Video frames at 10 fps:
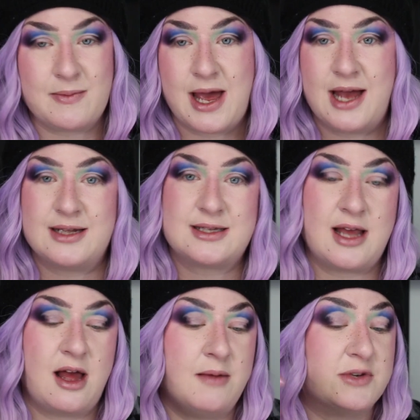mattes,
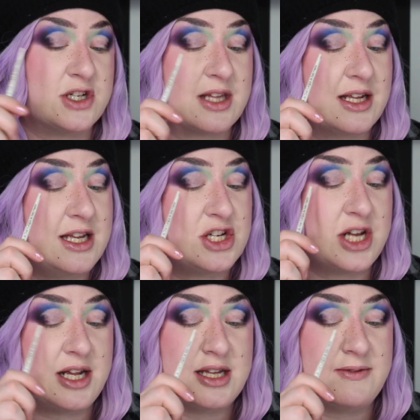just like these
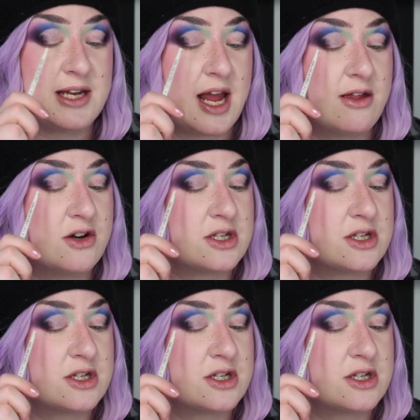shades even together.